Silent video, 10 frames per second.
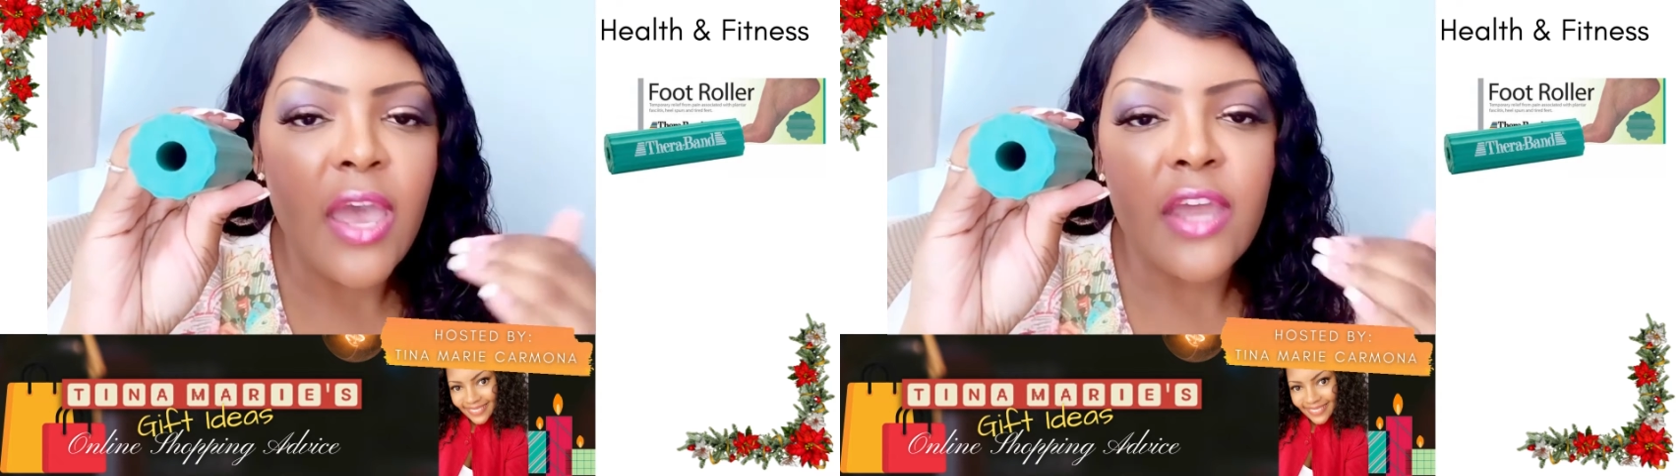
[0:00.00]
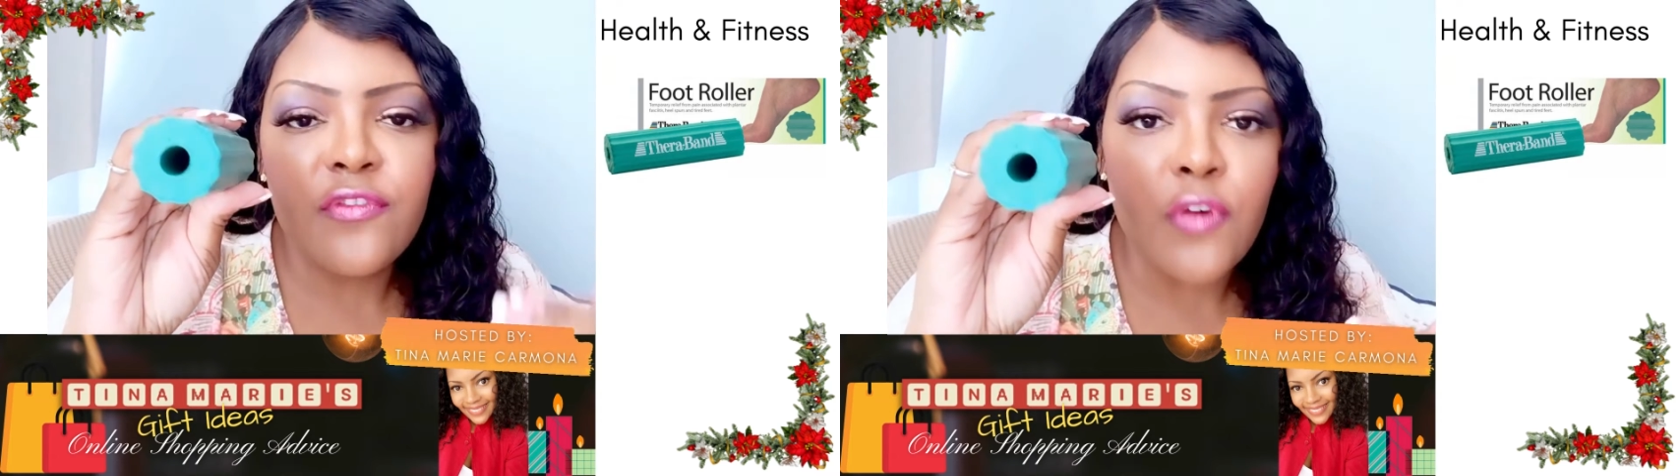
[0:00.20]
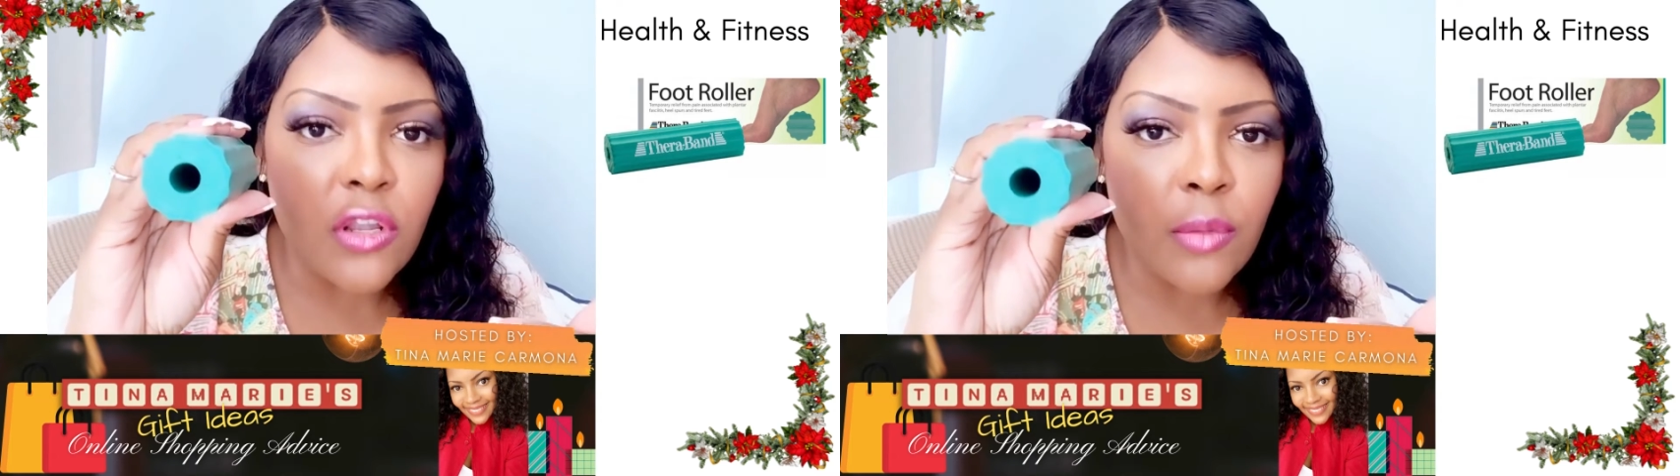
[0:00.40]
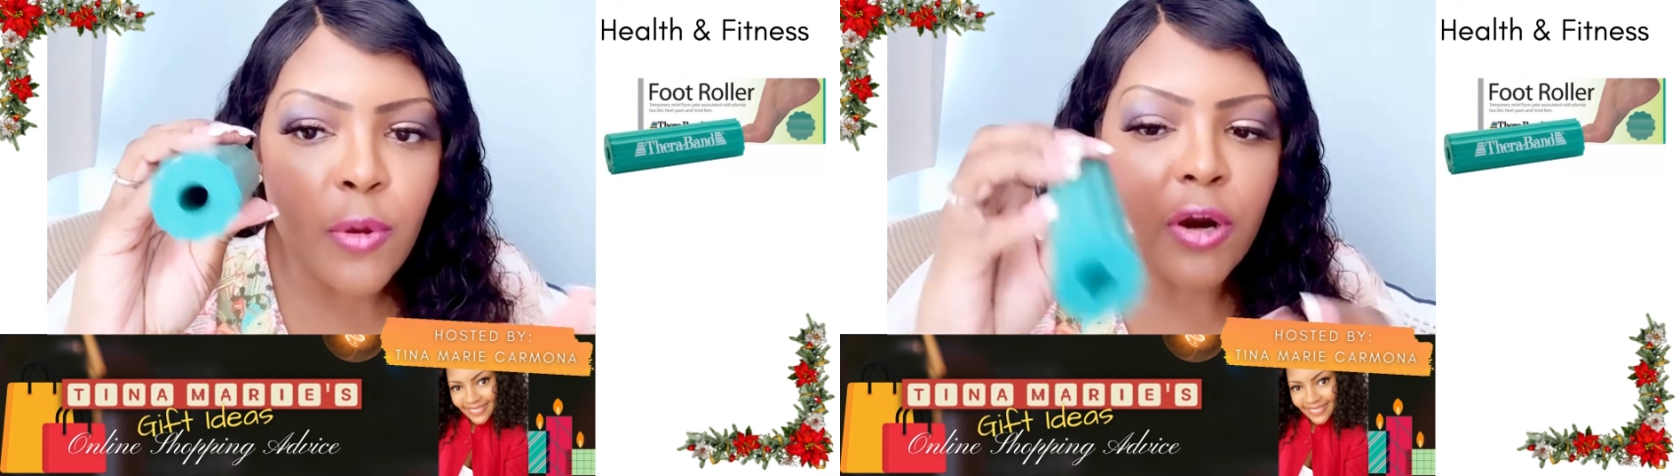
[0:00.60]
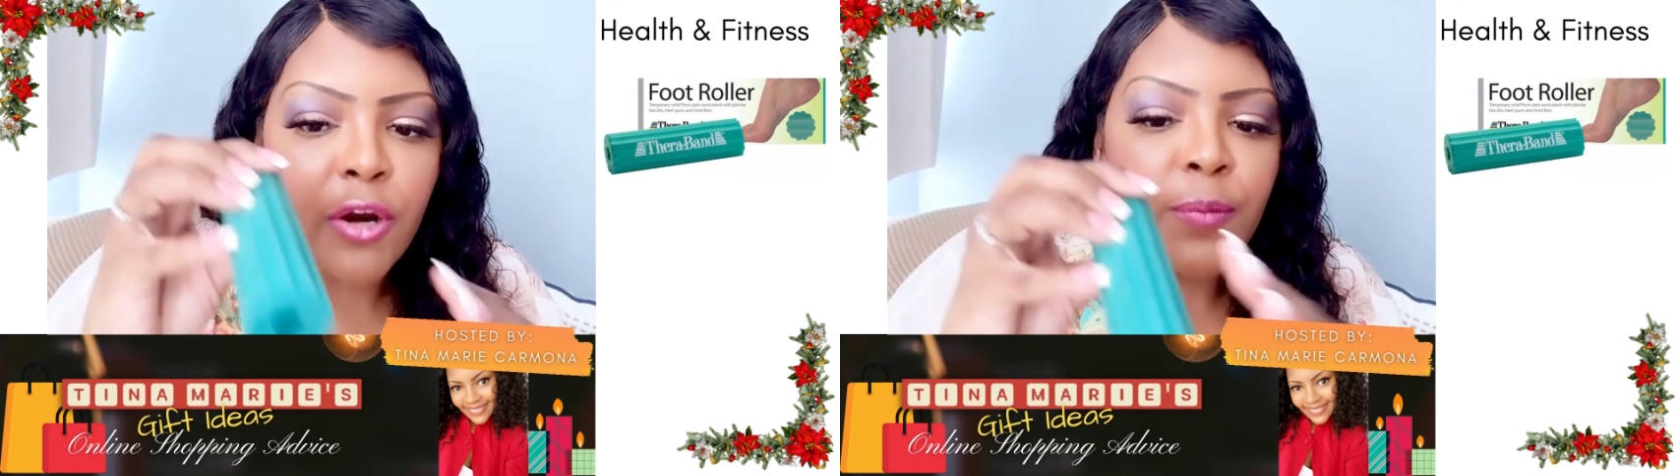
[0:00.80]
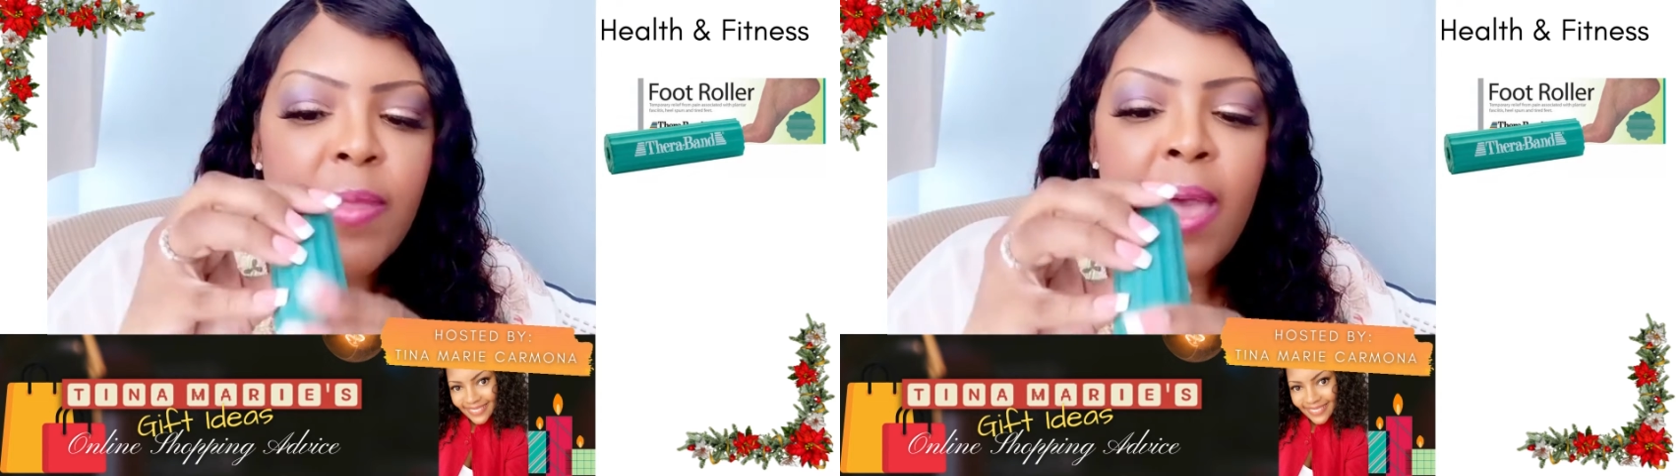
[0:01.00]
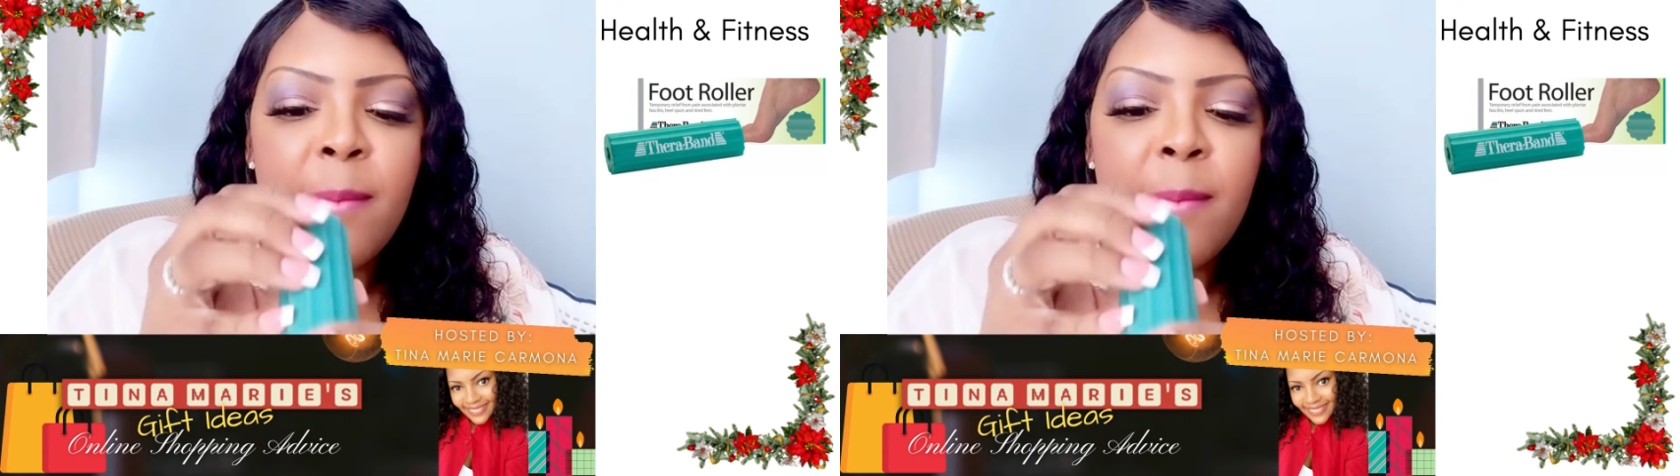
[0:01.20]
and fall apart.